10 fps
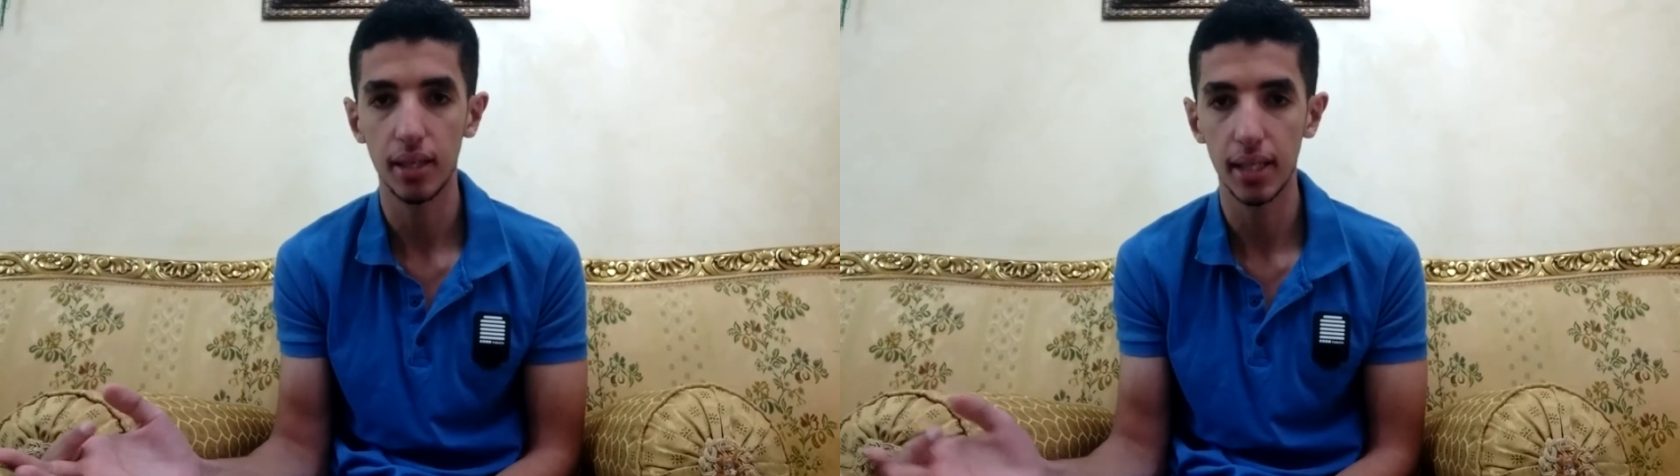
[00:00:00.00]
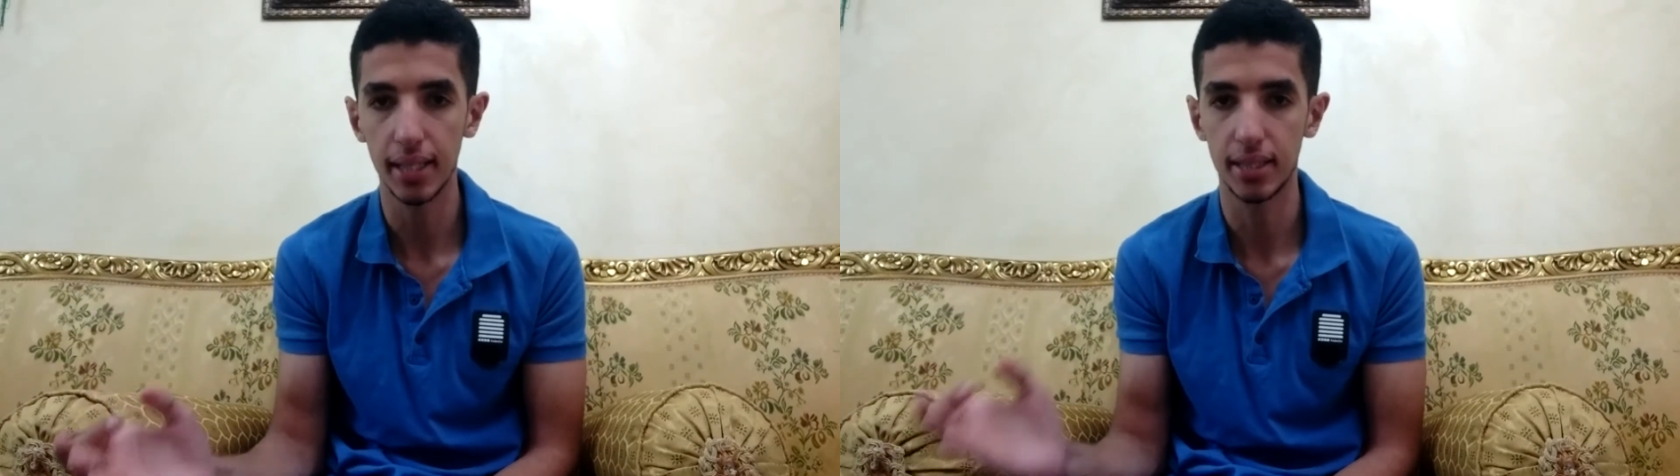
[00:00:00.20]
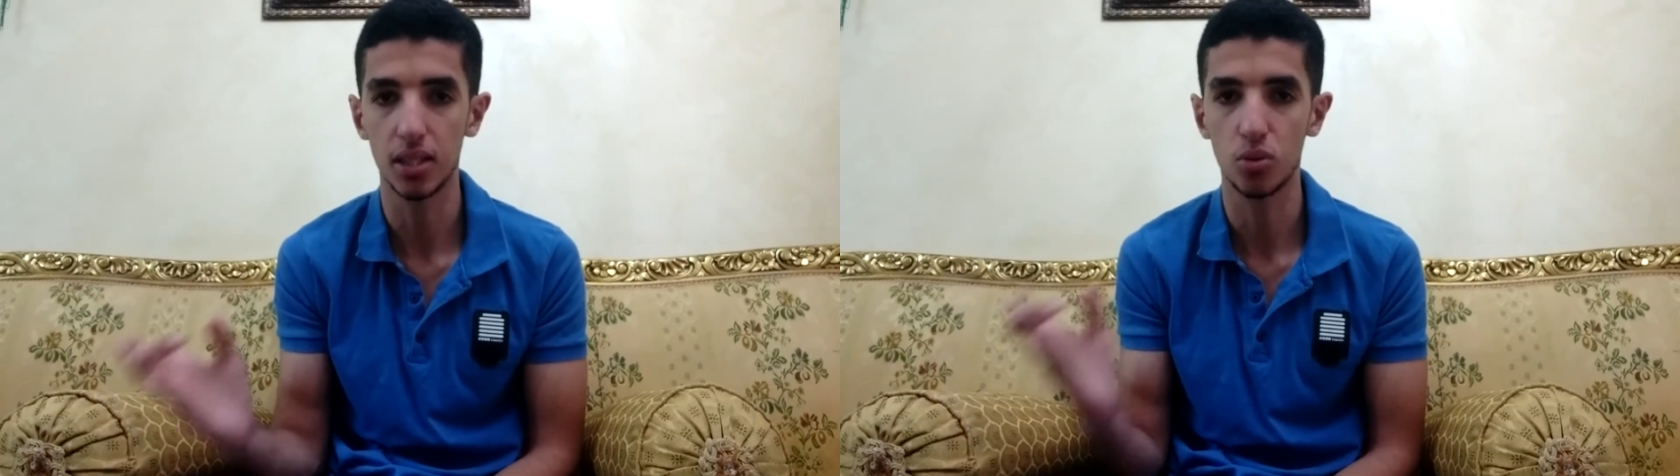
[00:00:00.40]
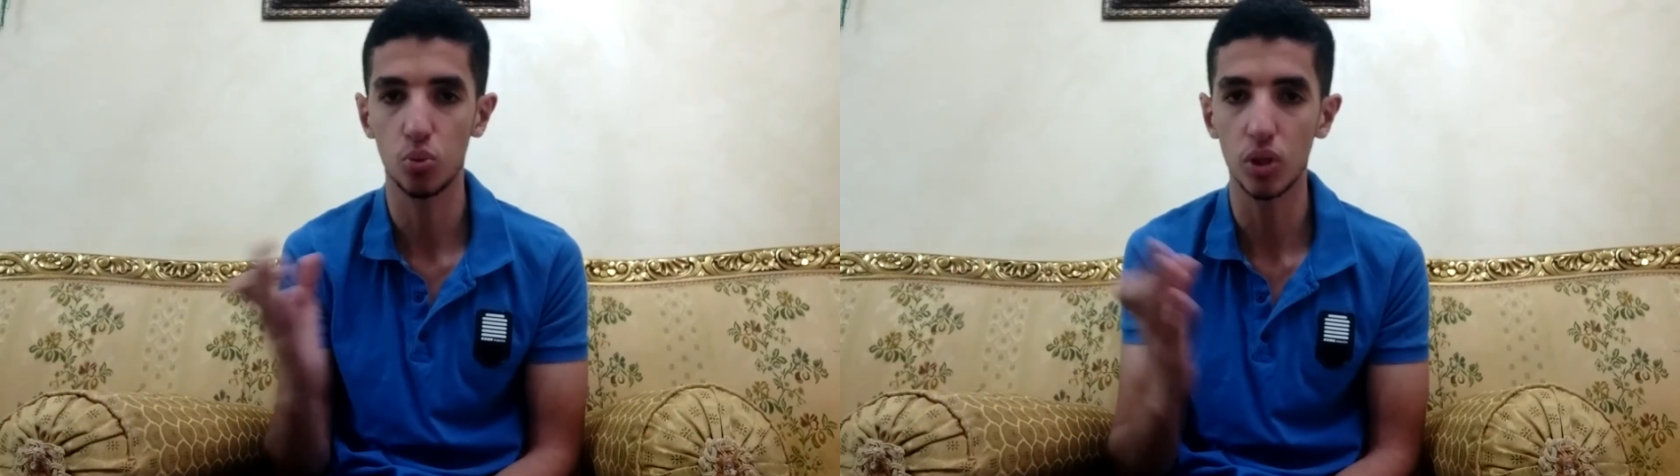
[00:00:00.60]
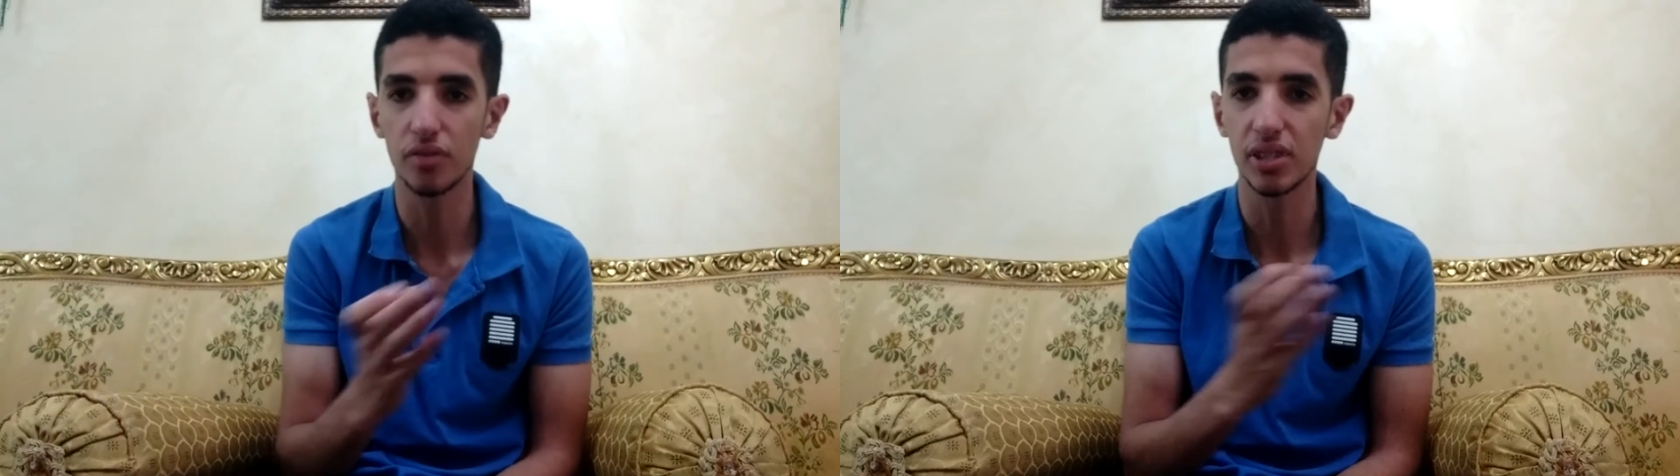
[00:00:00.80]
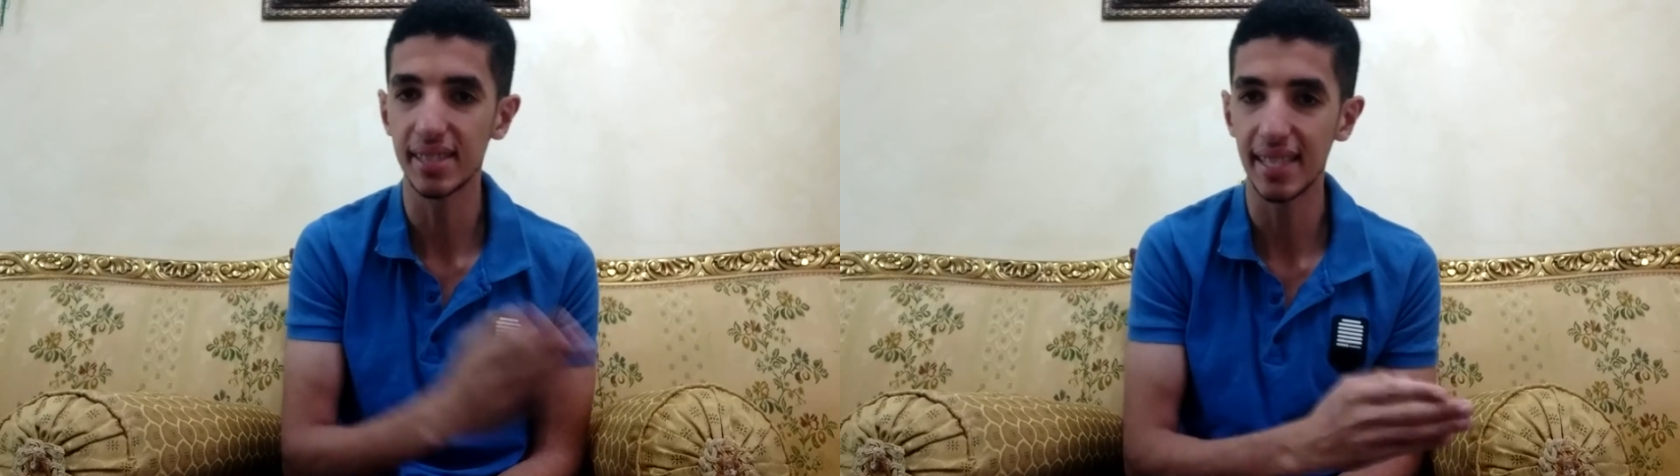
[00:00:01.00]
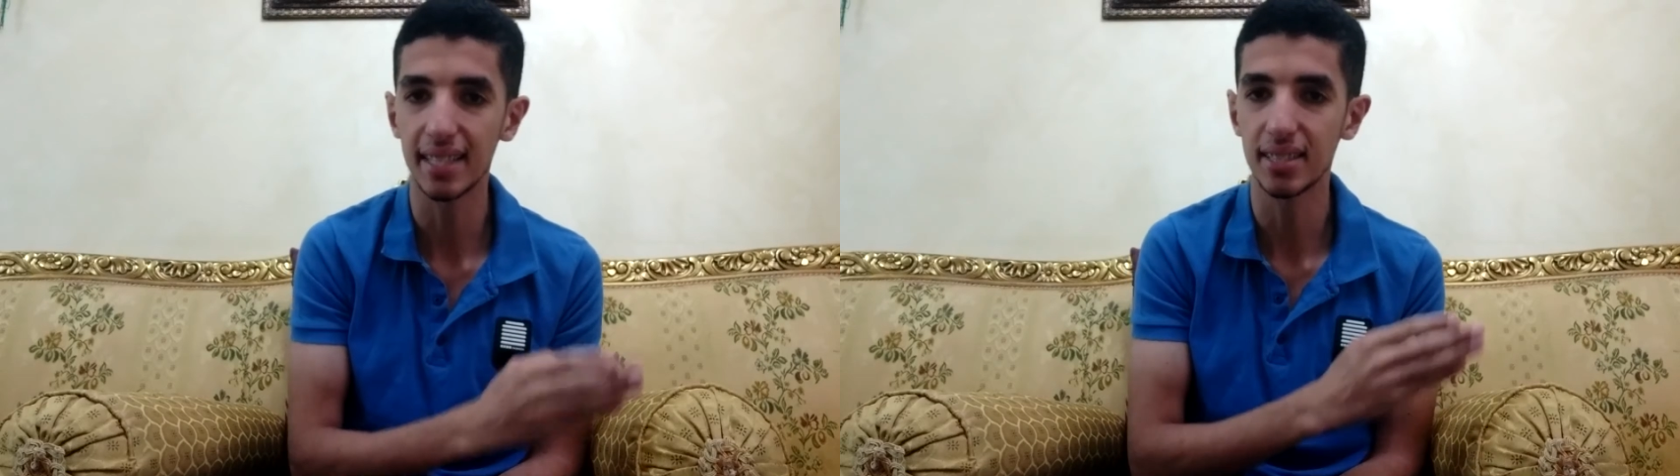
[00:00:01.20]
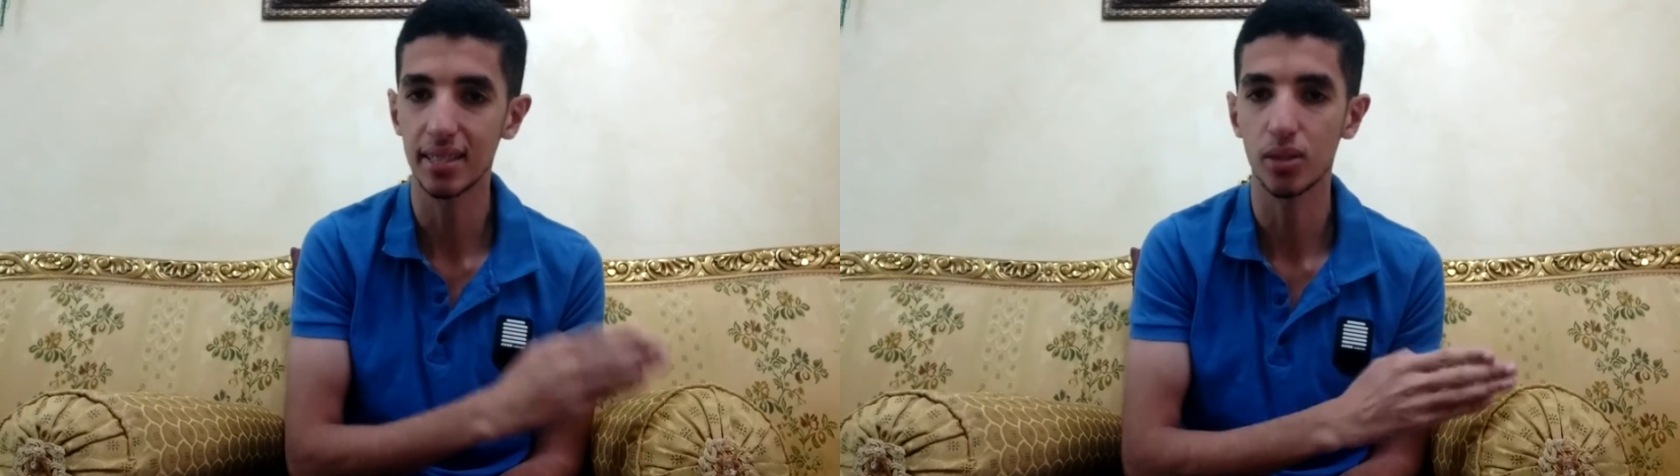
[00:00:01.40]
as one of his
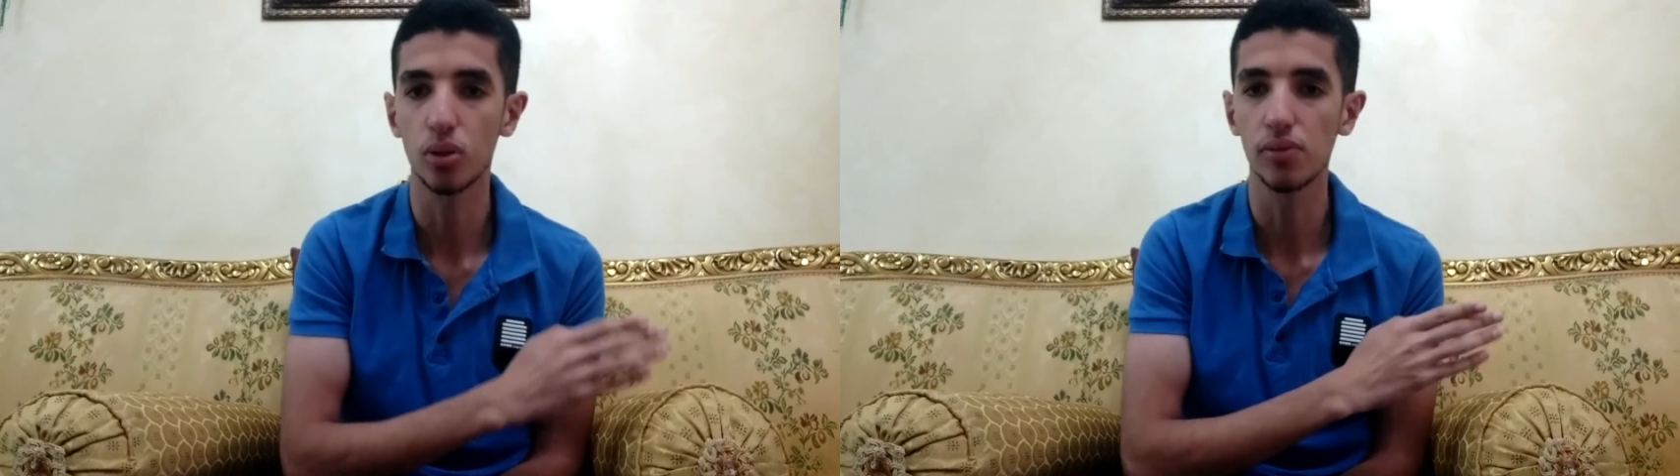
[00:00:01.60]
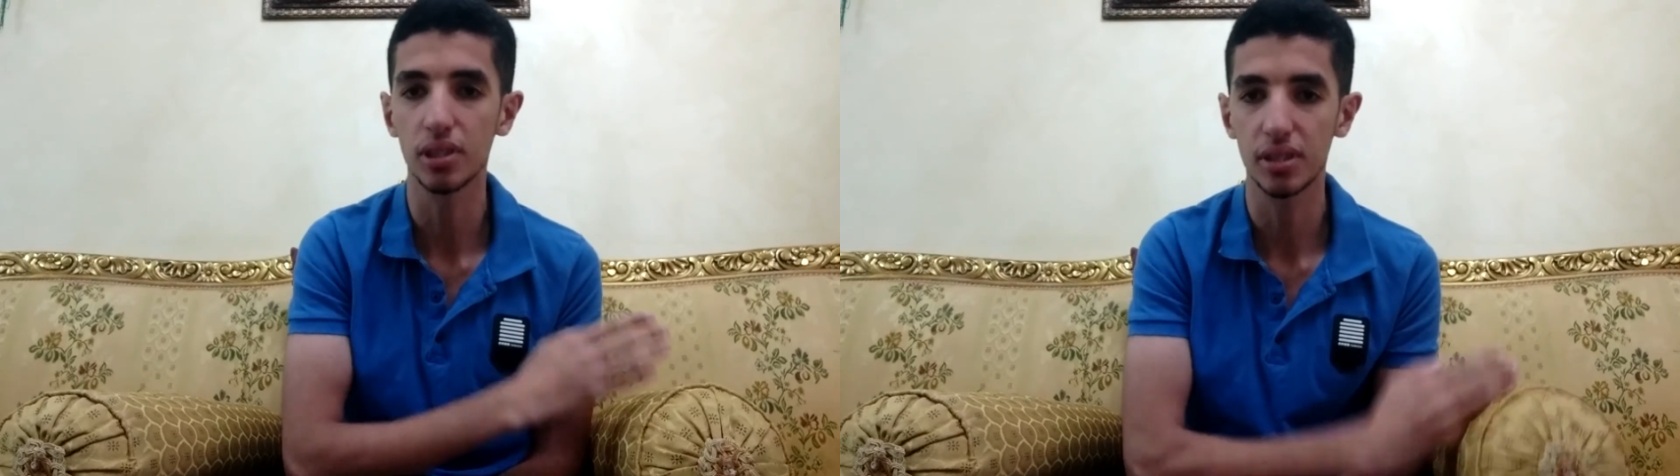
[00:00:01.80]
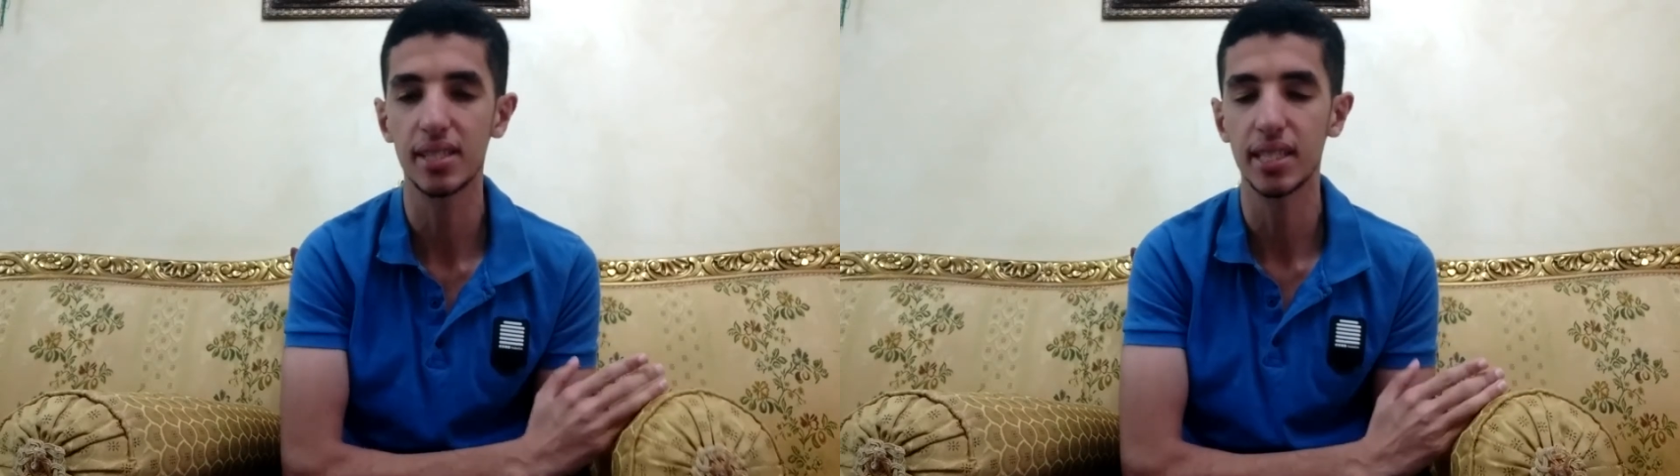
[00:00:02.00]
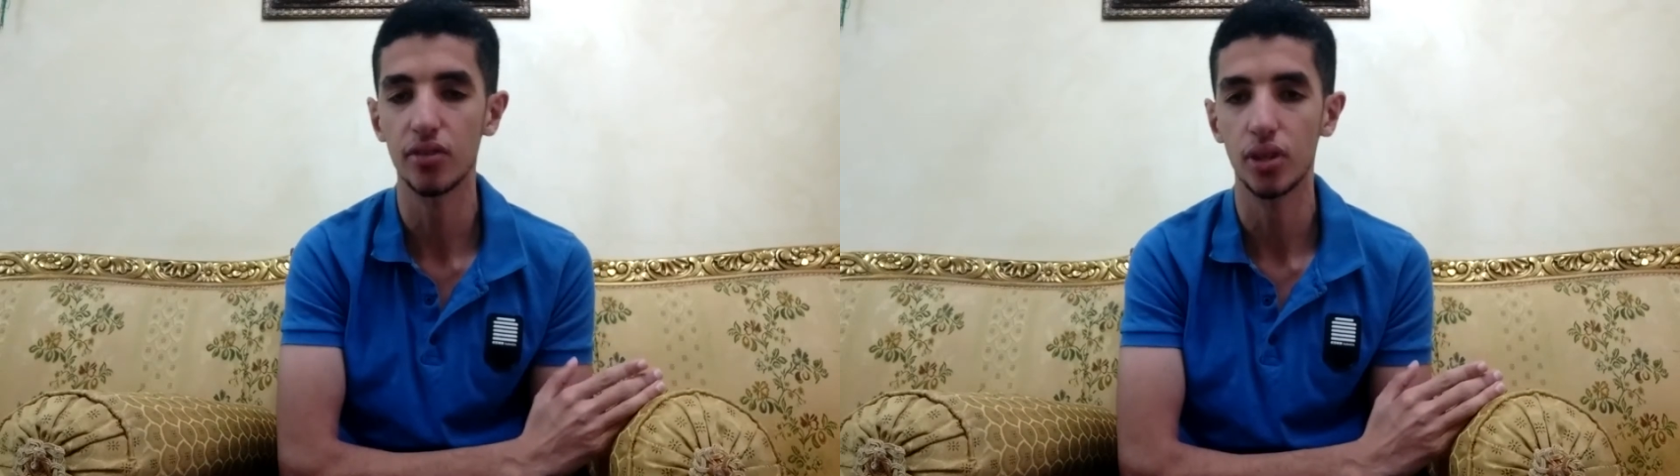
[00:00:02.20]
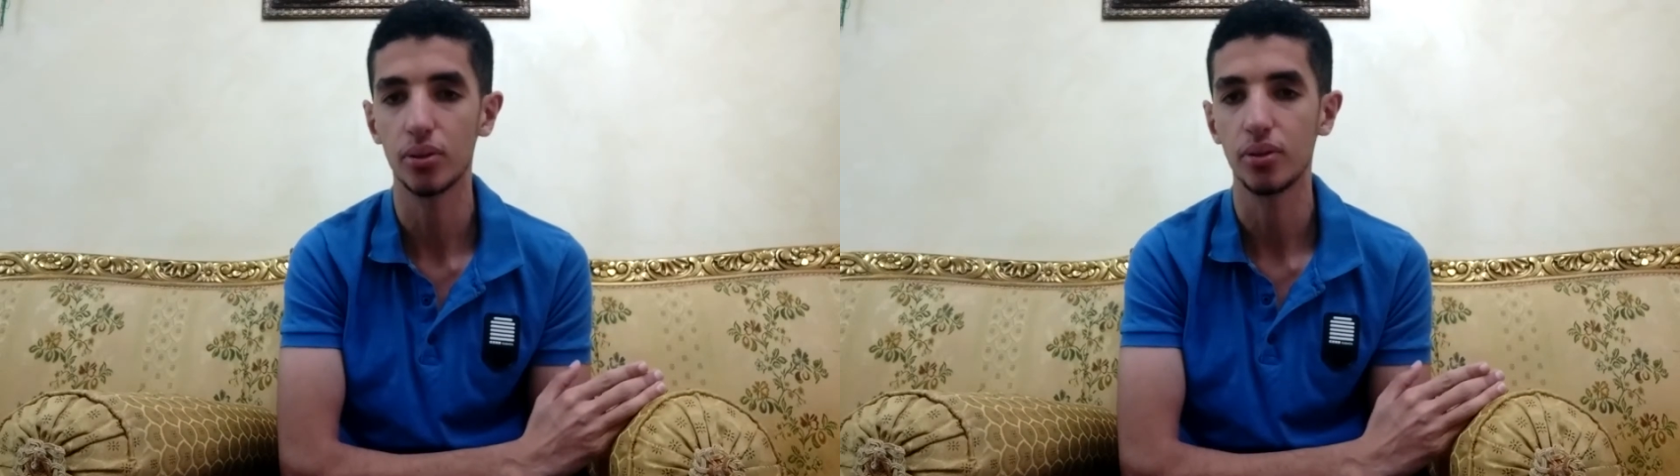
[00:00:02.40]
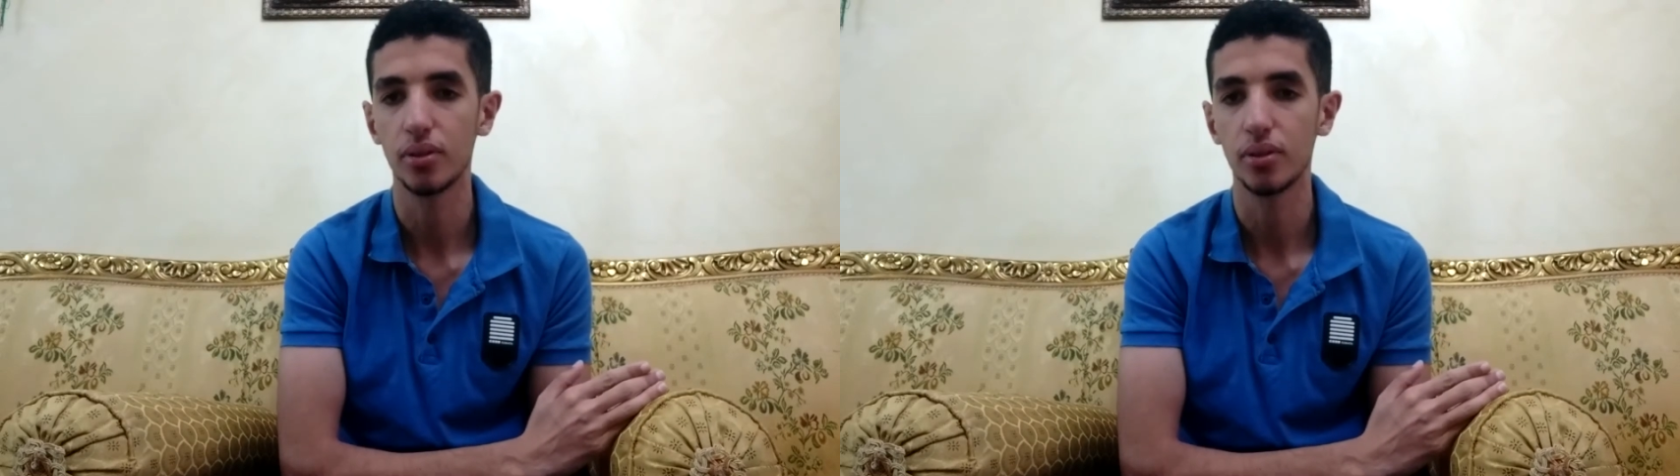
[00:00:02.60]
stats is equivalent to 0.